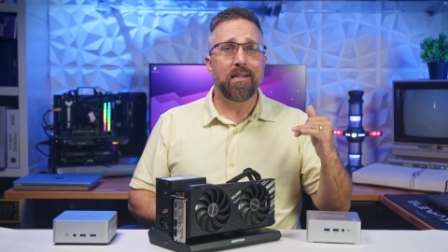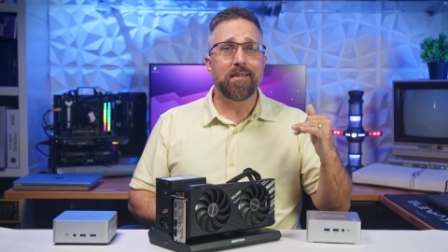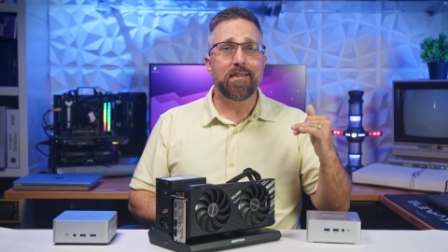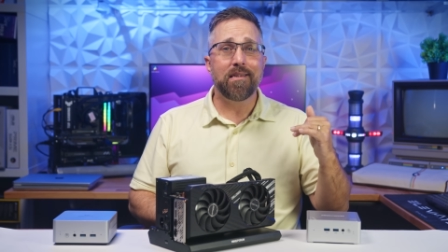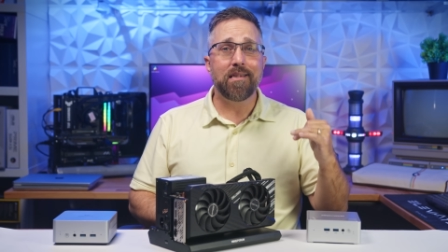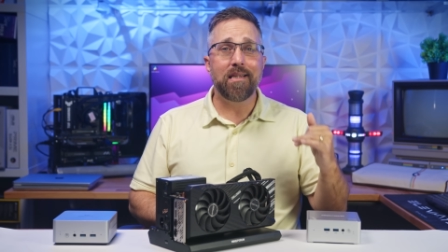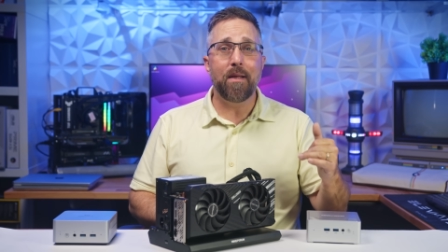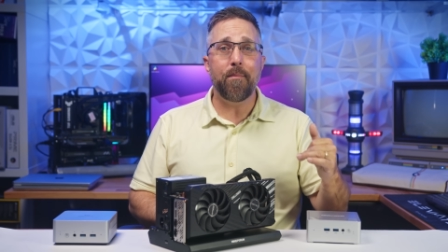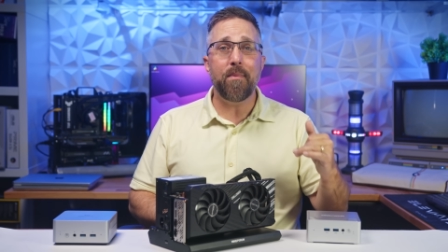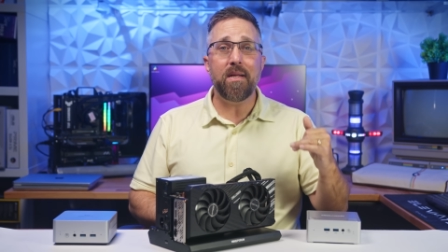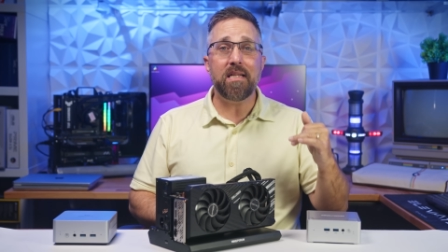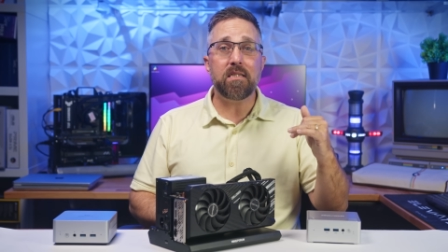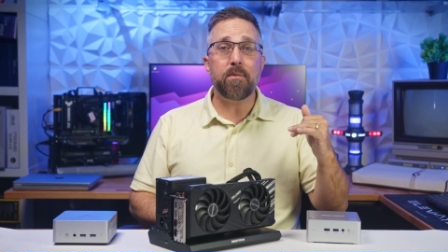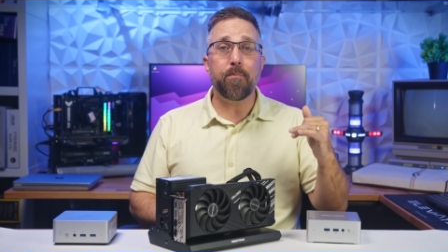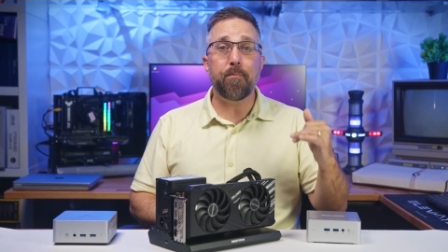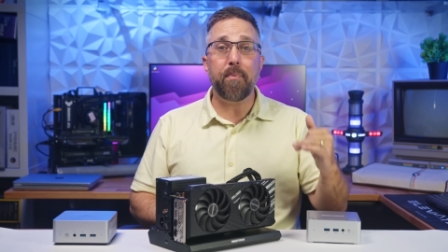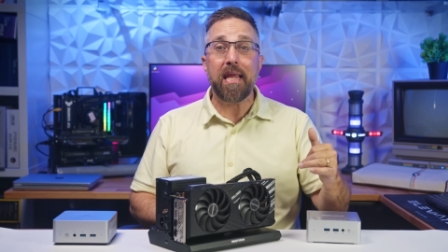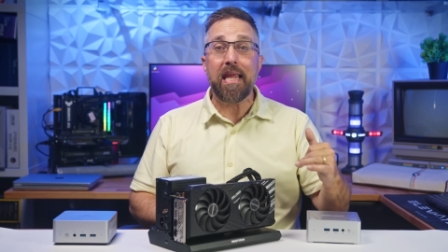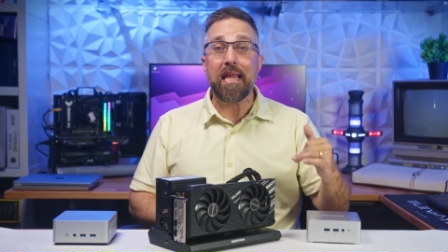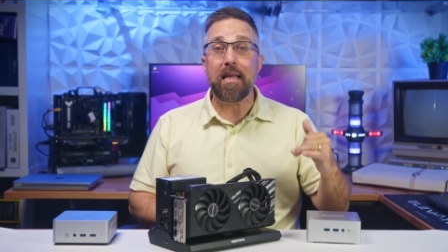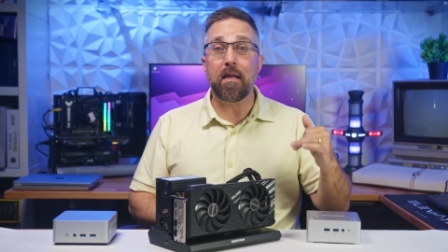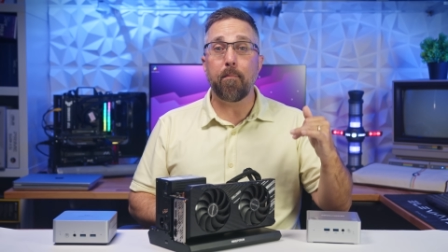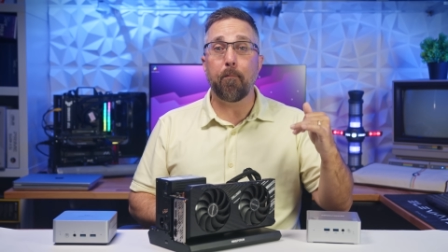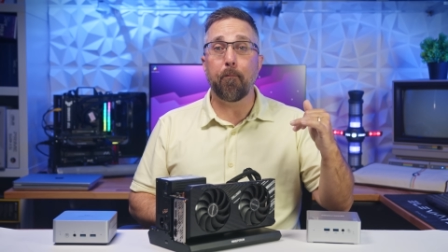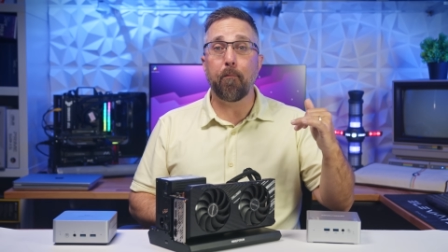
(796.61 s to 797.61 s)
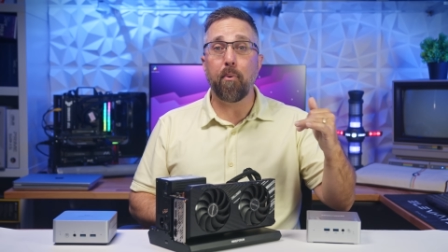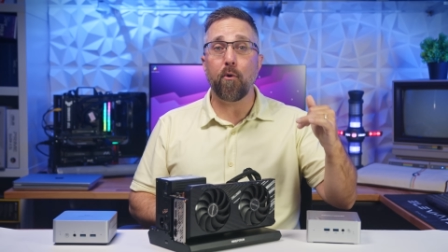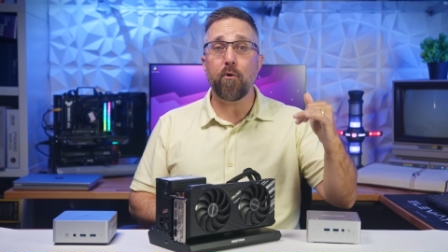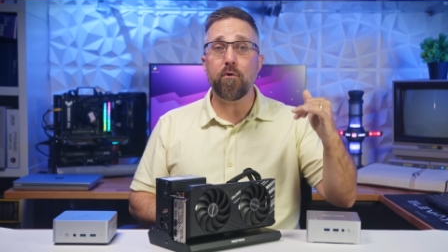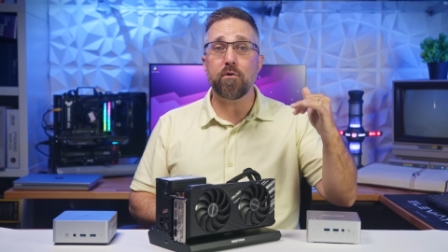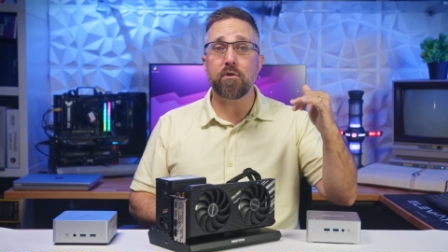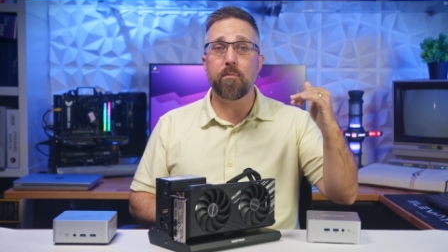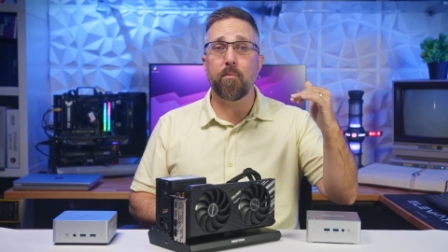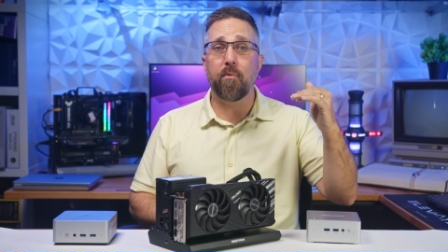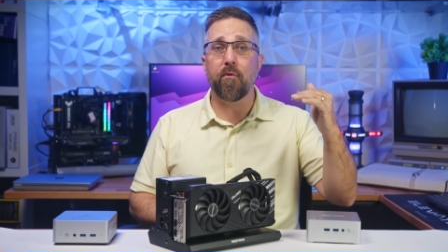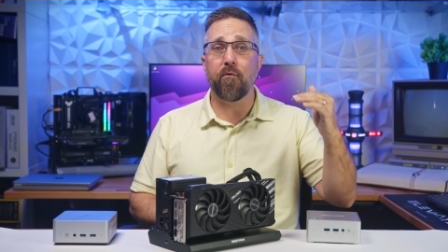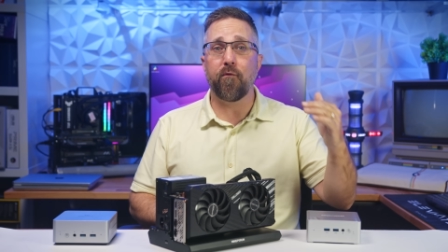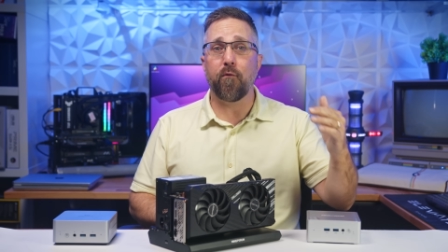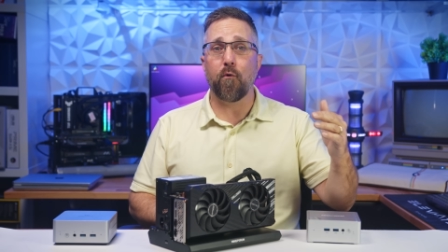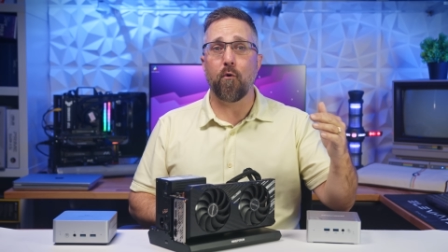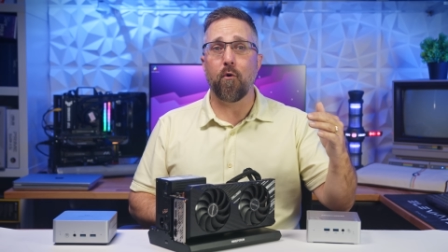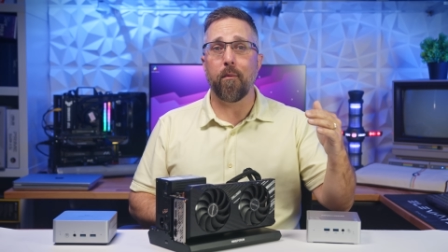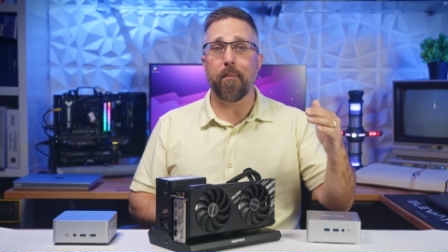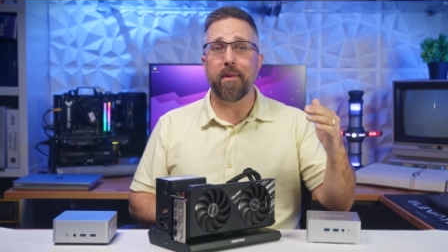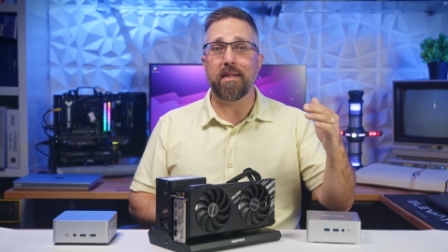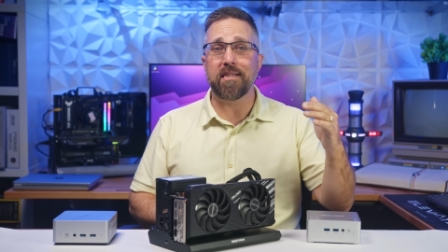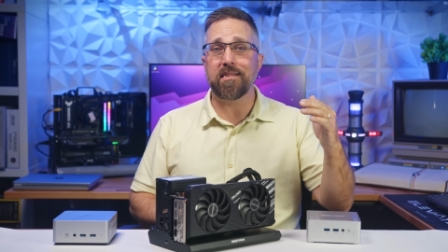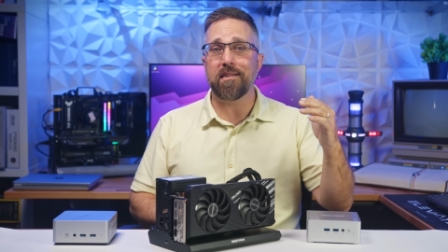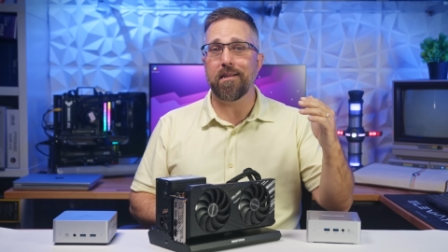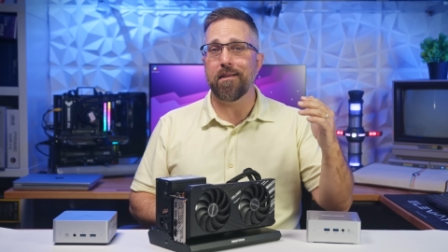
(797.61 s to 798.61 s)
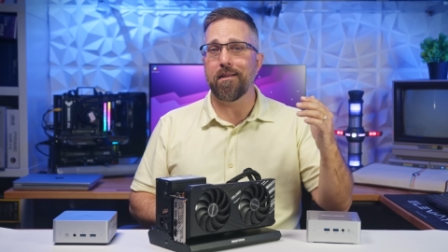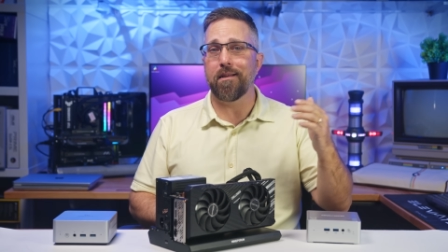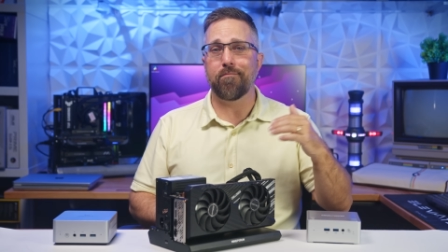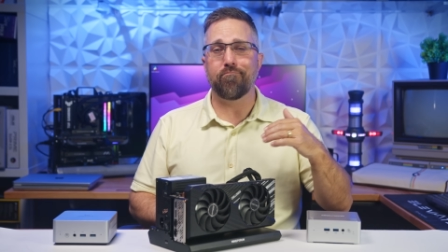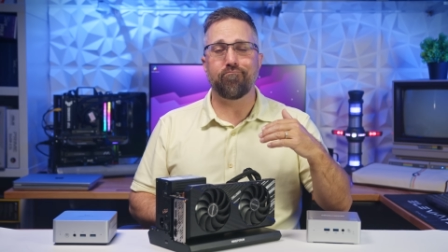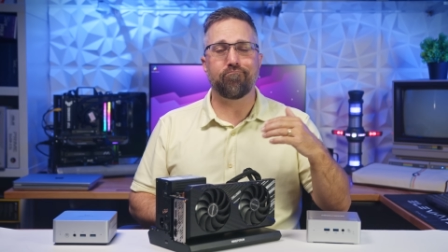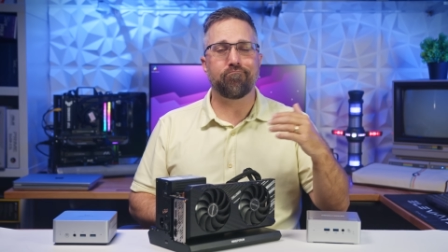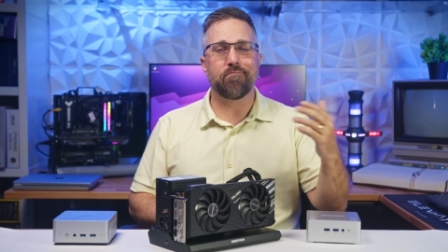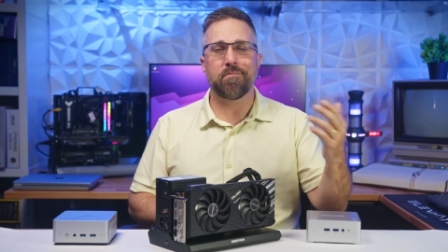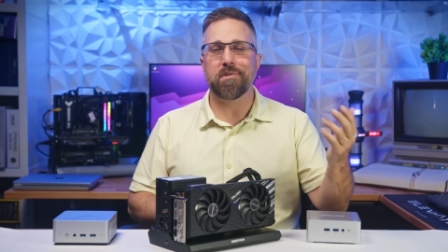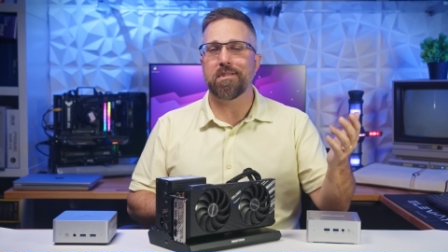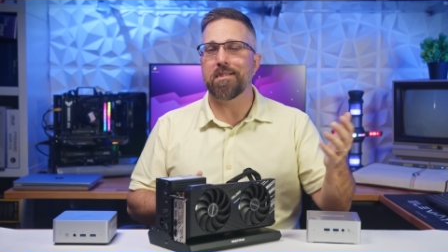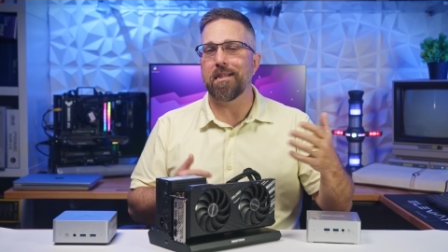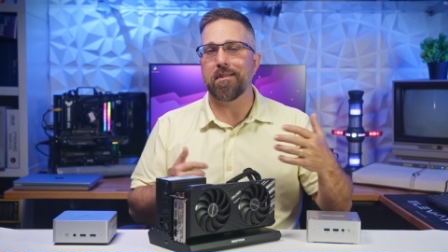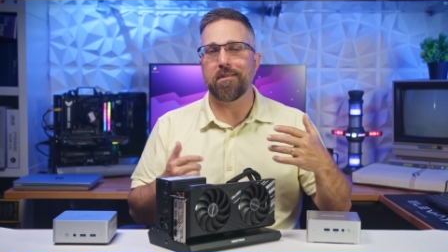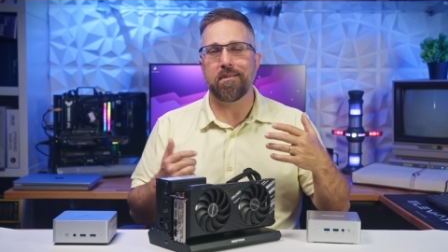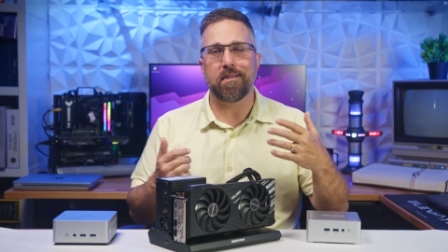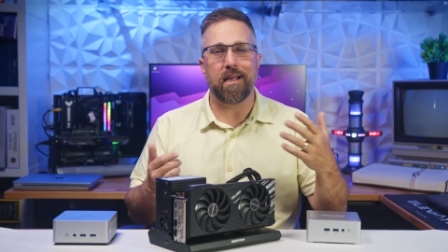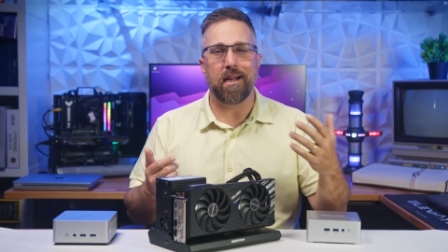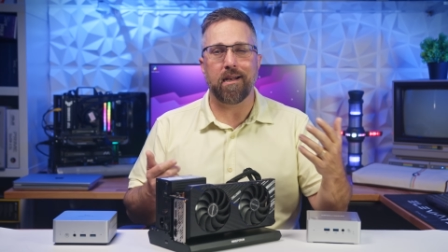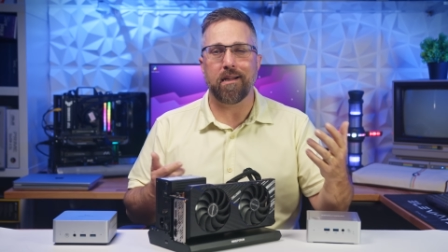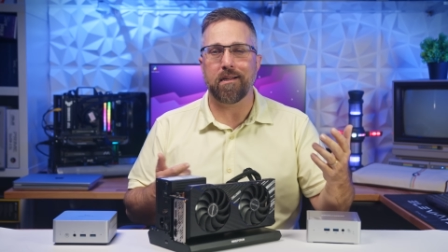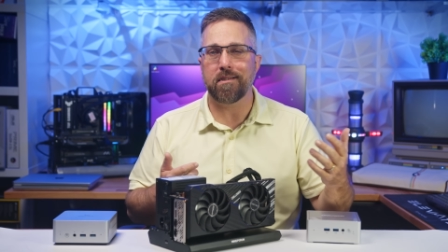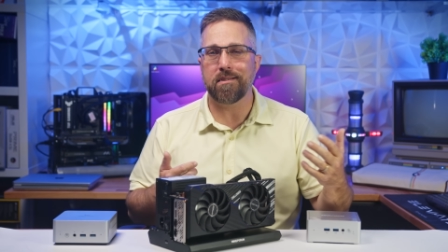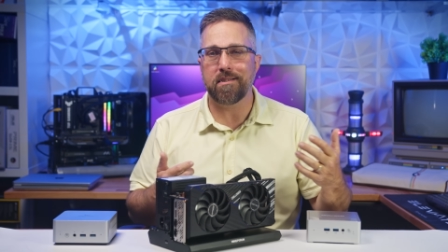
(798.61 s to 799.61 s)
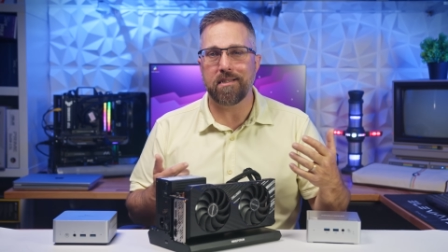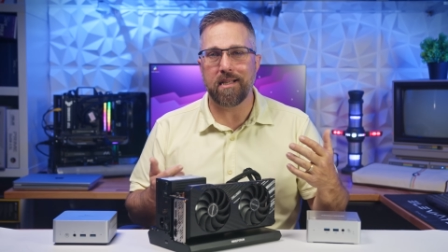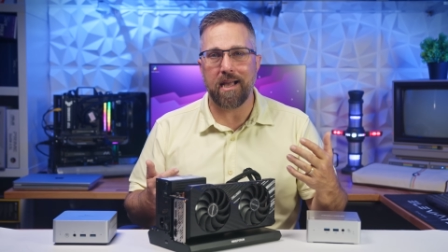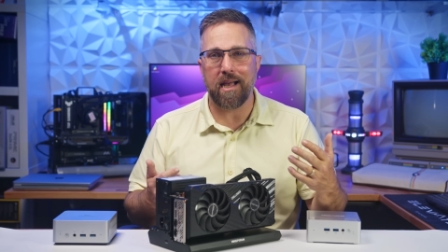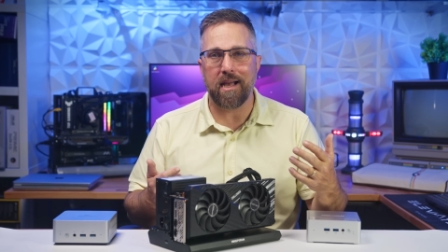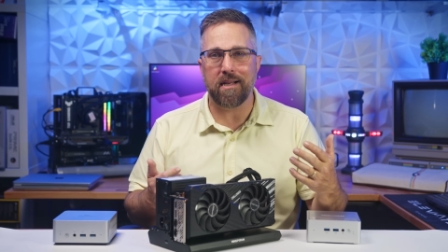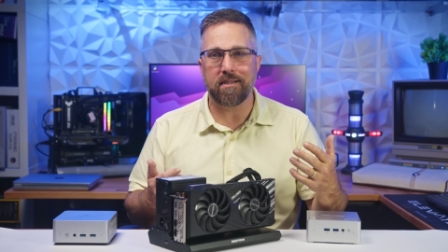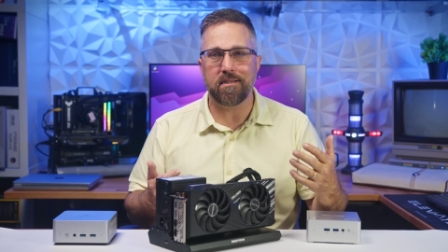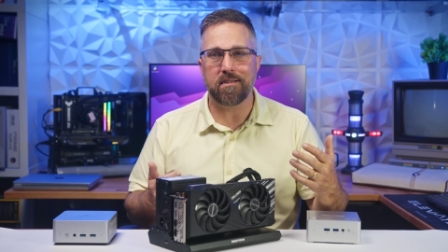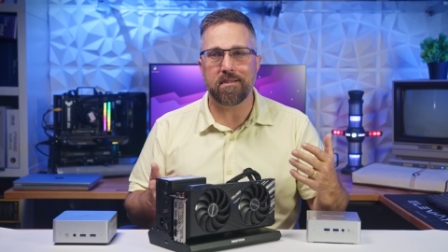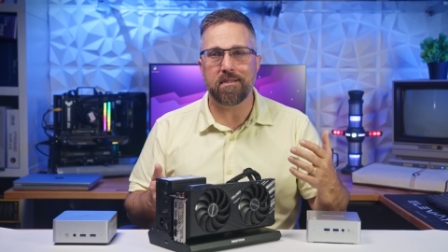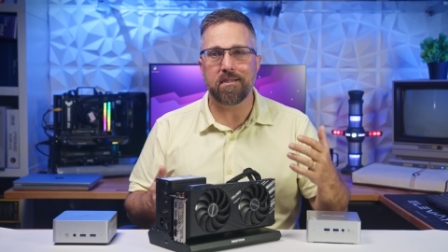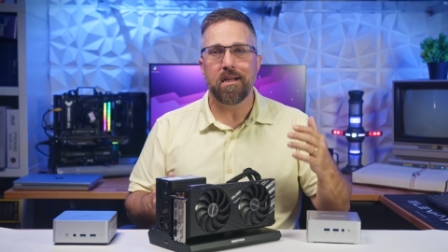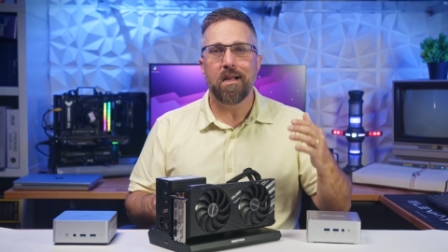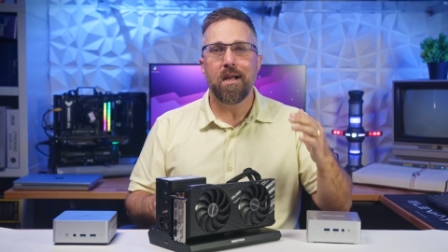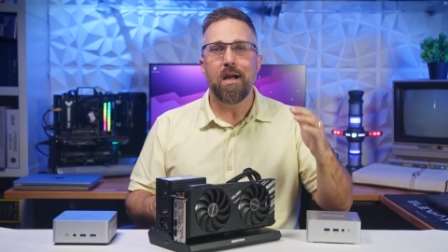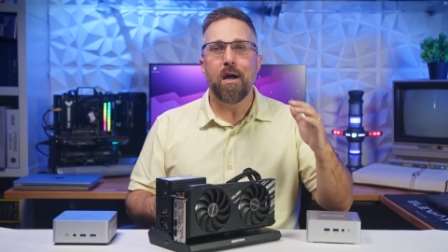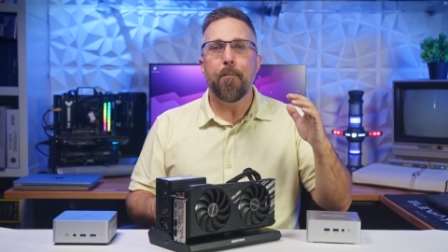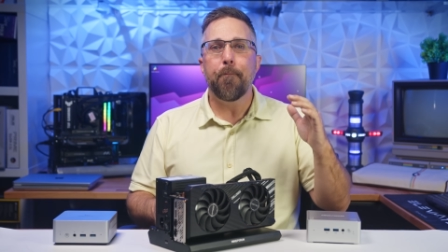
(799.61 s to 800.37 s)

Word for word: limits peak burst performance in synthetics tests,